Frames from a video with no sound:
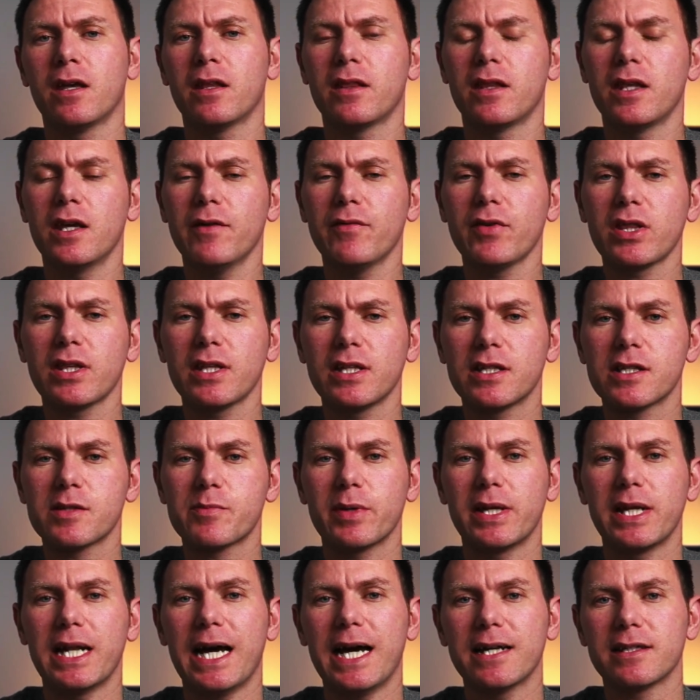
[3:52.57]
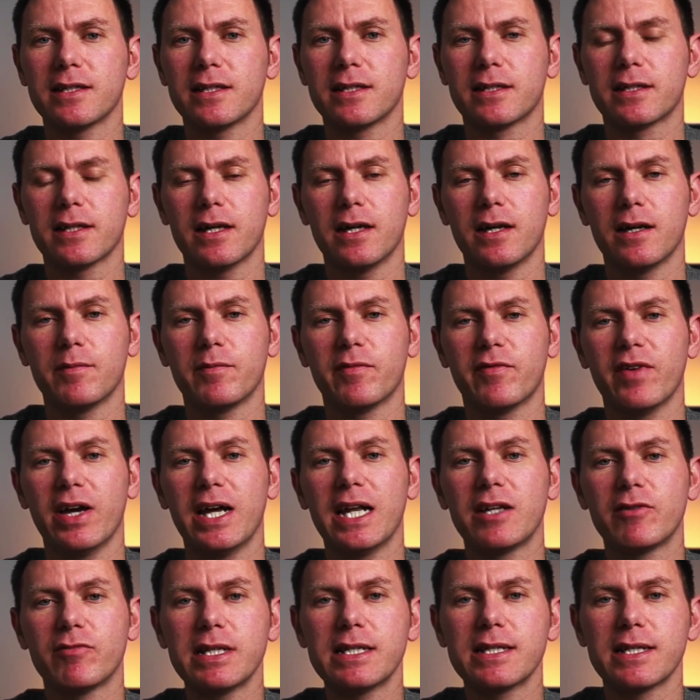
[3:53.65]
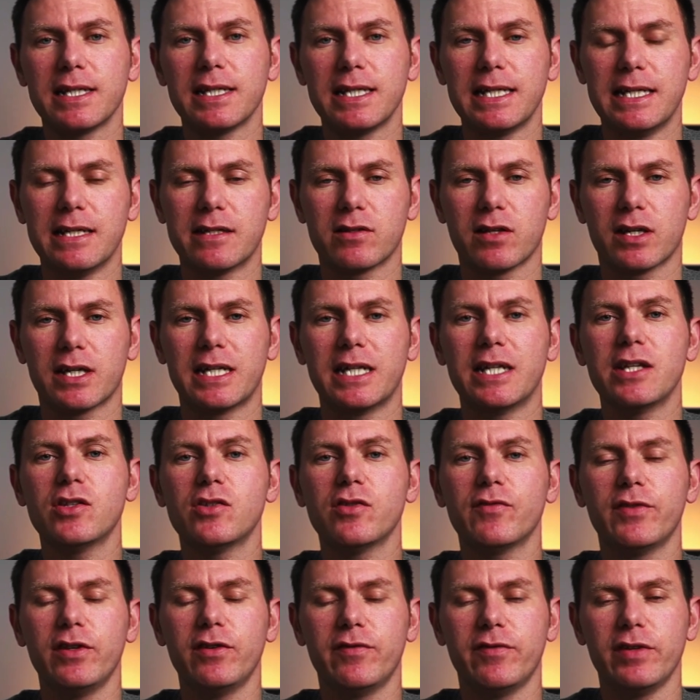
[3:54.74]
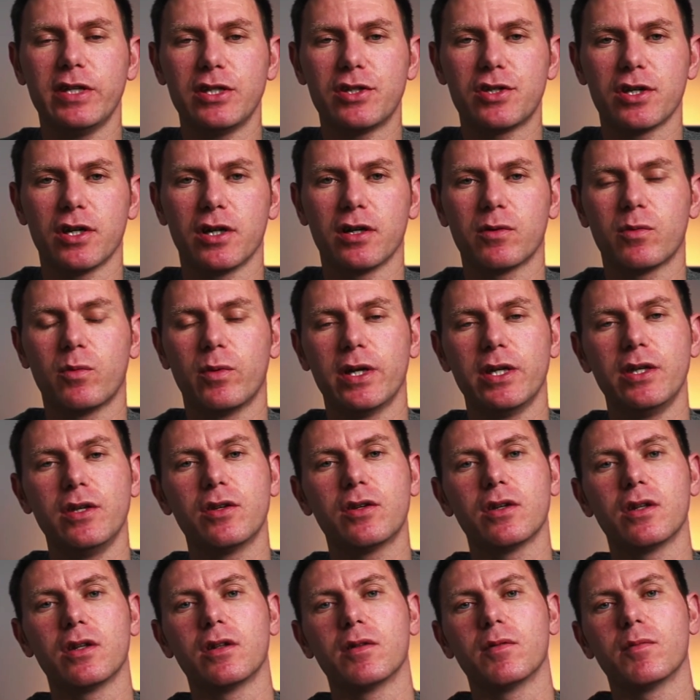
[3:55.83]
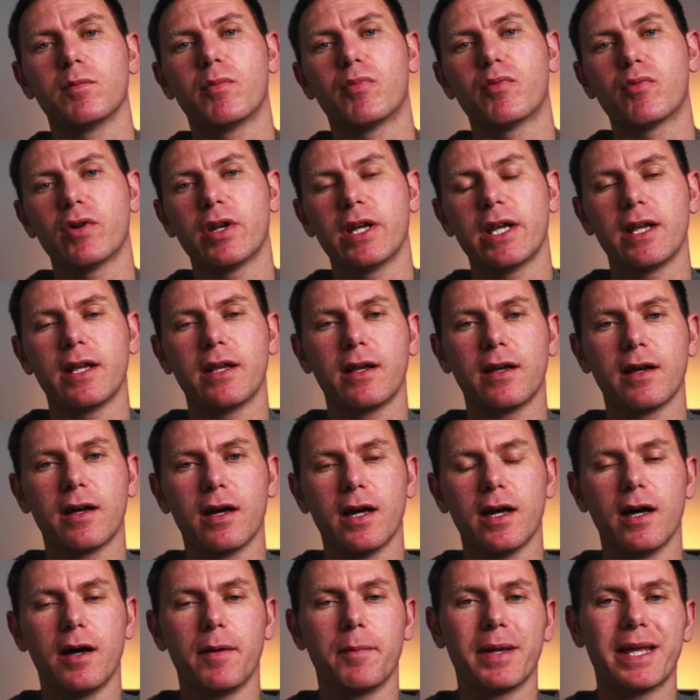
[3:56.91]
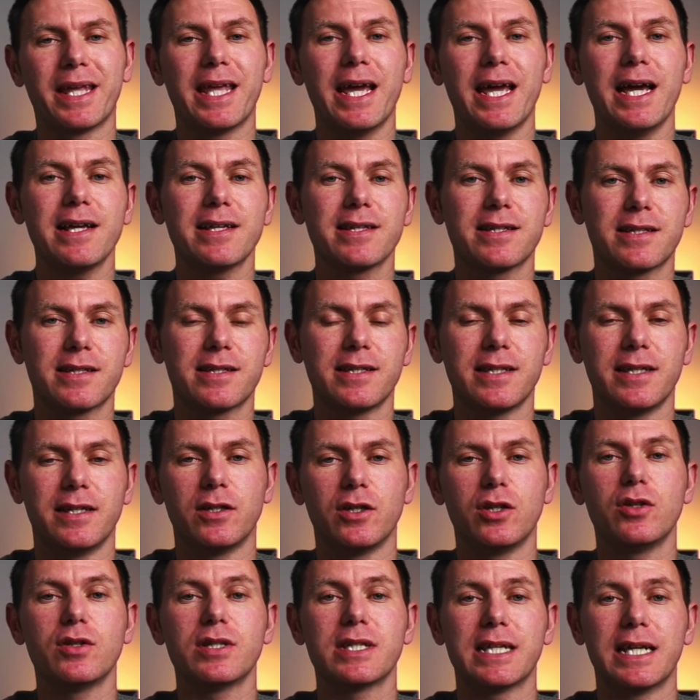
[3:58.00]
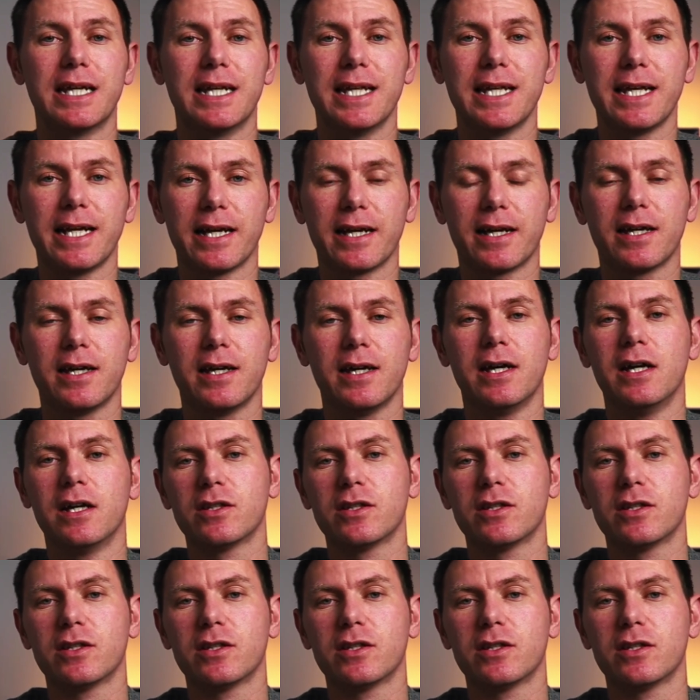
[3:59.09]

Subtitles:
The other thing that's been added fairly recently is like an interview feature where you can bring guests in using a link.